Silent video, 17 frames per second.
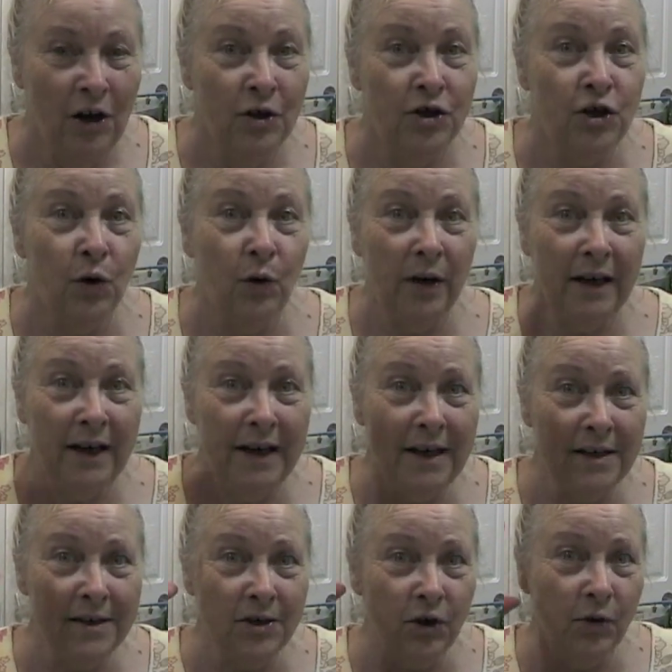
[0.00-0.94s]
So
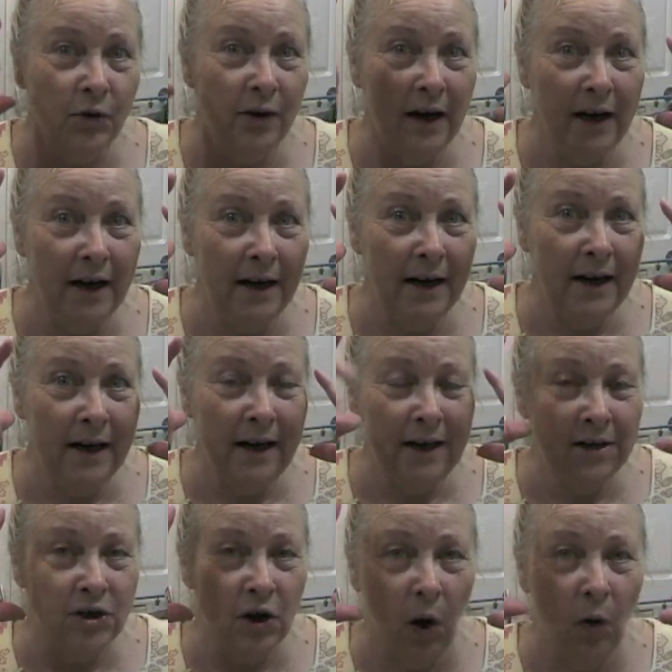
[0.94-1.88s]
he's creating
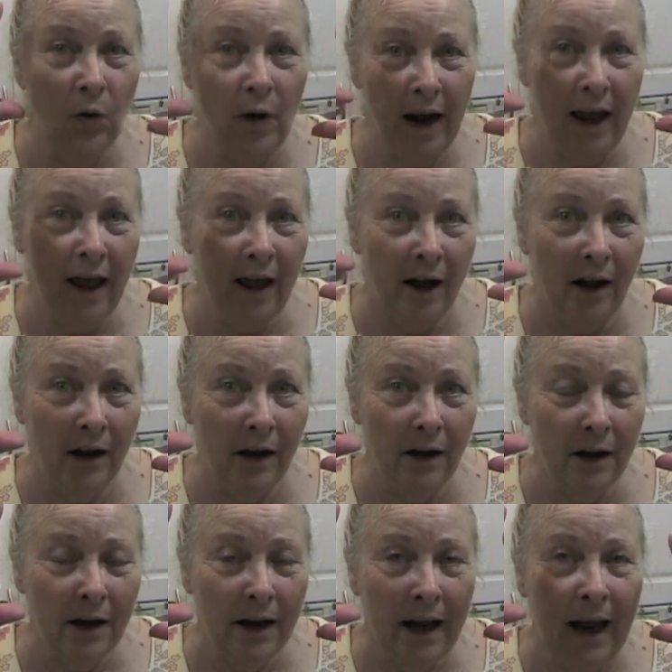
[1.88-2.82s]
his own
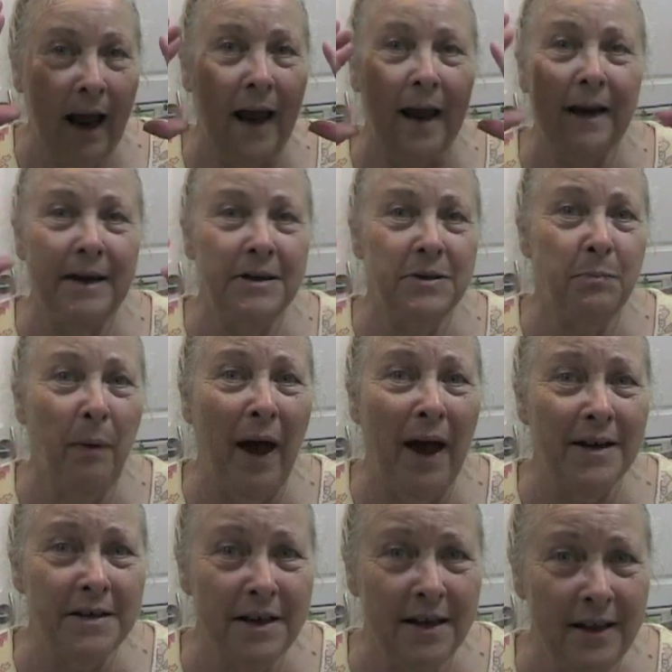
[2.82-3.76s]
hell, and he's
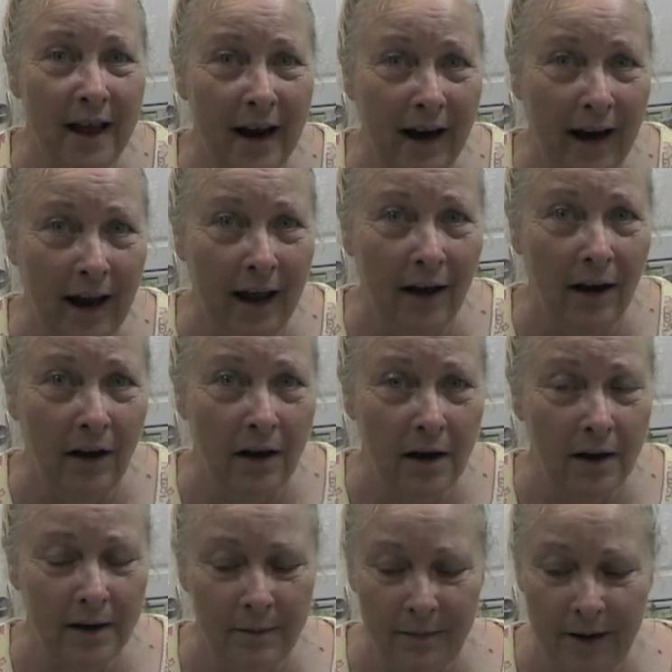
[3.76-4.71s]
passing that hell
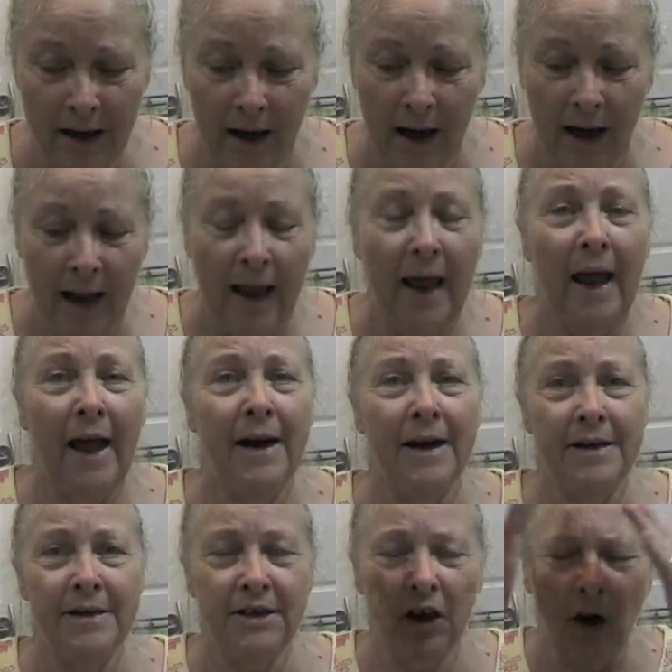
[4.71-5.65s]
on to me.
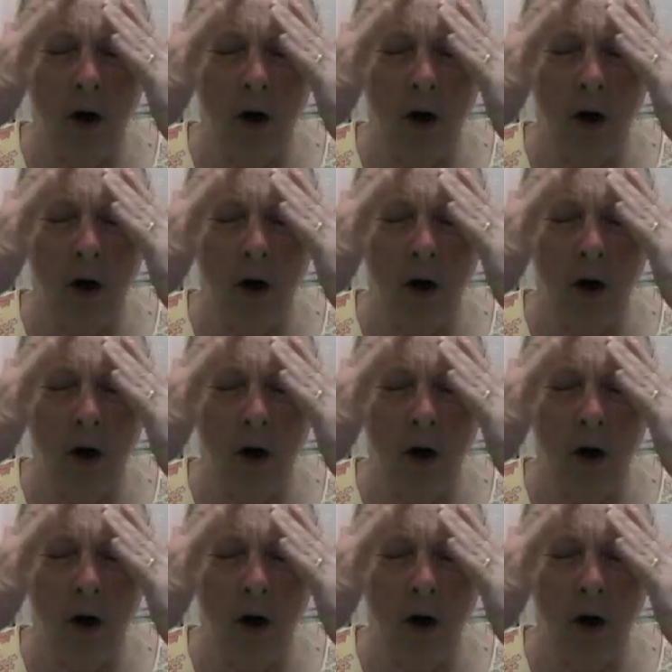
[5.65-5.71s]
And I said,